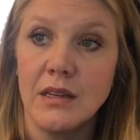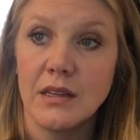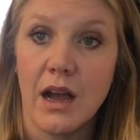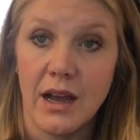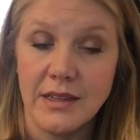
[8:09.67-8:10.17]

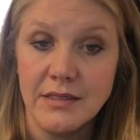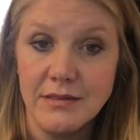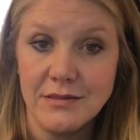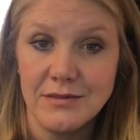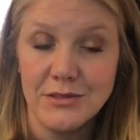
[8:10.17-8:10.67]
God,
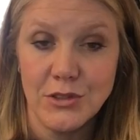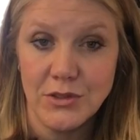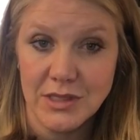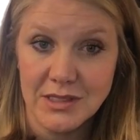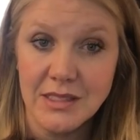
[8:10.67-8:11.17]
who
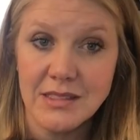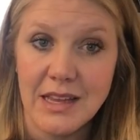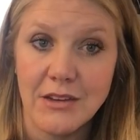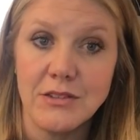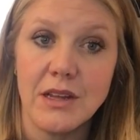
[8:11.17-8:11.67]
exists
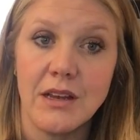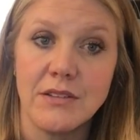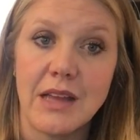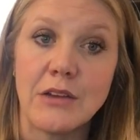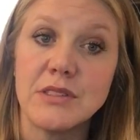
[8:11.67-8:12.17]

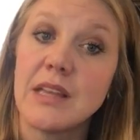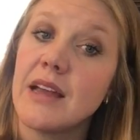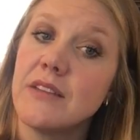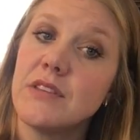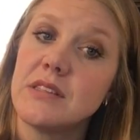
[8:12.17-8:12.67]

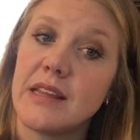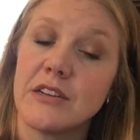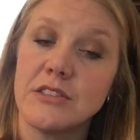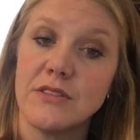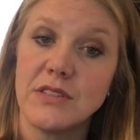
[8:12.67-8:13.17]
outside of the
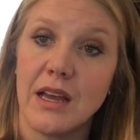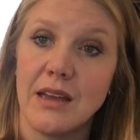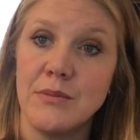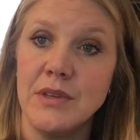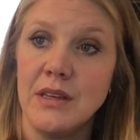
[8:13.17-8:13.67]
standards of
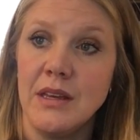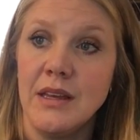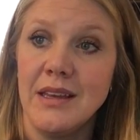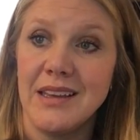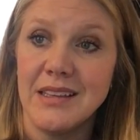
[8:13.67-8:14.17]
time,
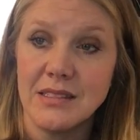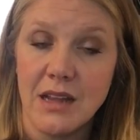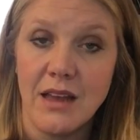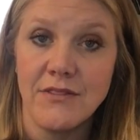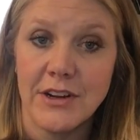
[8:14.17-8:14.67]
is
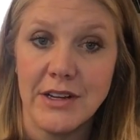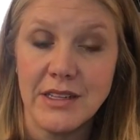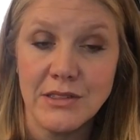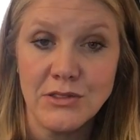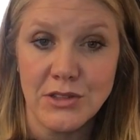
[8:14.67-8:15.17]
not very
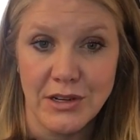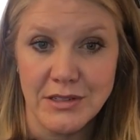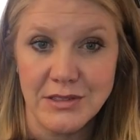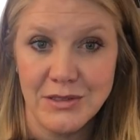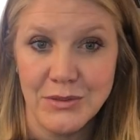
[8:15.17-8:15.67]

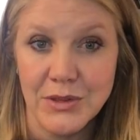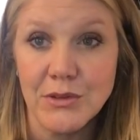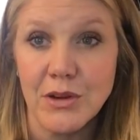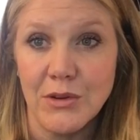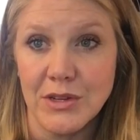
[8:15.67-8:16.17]
concerned with
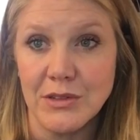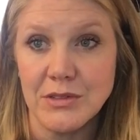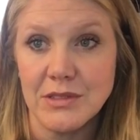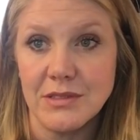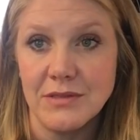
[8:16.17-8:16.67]

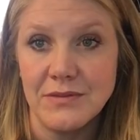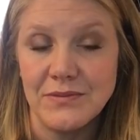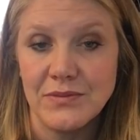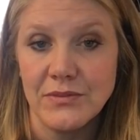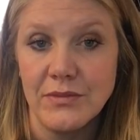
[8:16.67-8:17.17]
chronos.
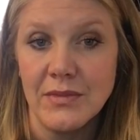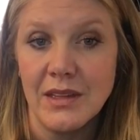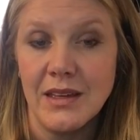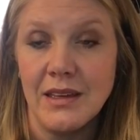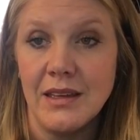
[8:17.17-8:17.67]

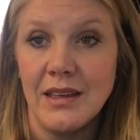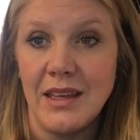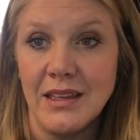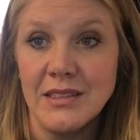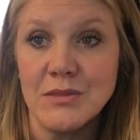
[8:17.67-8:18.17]

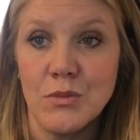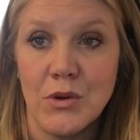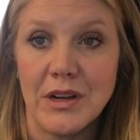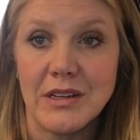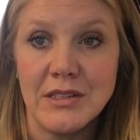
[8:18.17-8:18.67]
He is
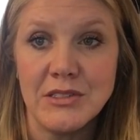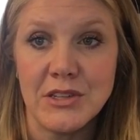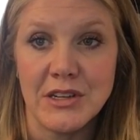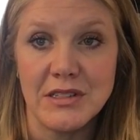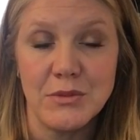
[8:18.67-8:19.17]
more
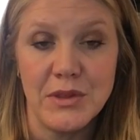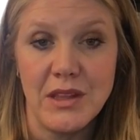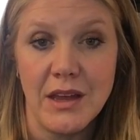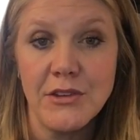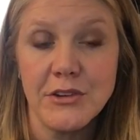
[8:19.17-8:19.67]
concerned with
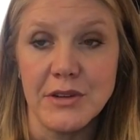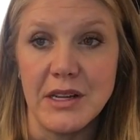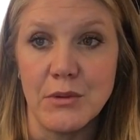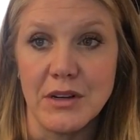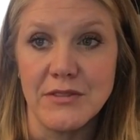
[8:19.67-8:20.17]
the other
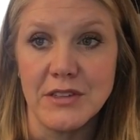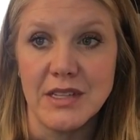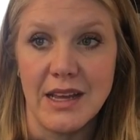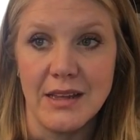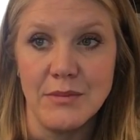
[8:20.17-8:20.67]
Greek word for
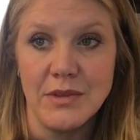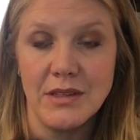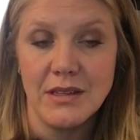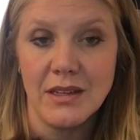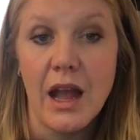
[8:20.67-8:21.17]
time,
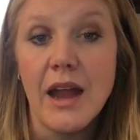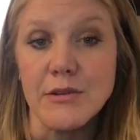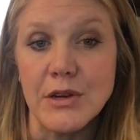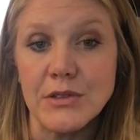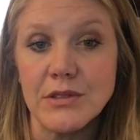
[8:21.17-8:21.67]

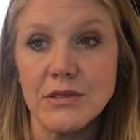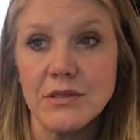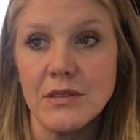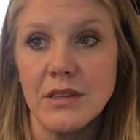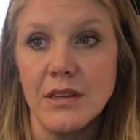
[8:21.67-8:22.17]
kairos,
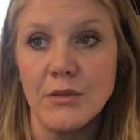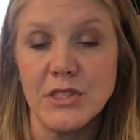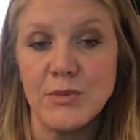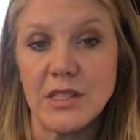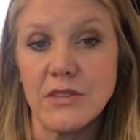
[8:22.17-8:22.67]

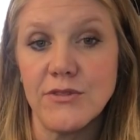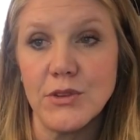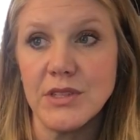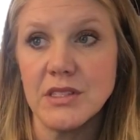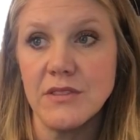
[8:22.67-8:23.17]
which means
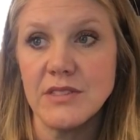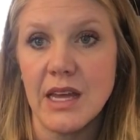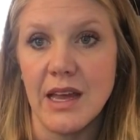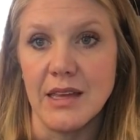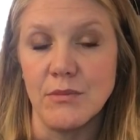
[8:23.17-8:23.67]
fullness of
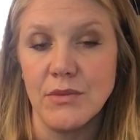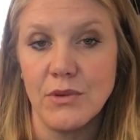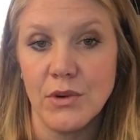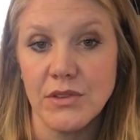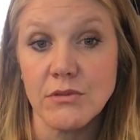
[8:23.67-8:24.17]
time
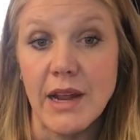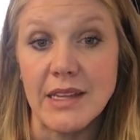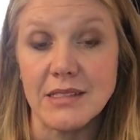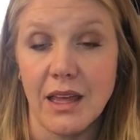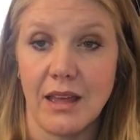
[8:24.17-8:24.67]
or the
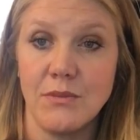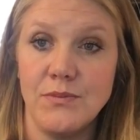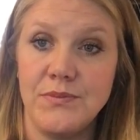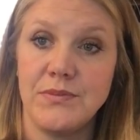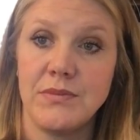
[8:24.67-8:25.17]
right time.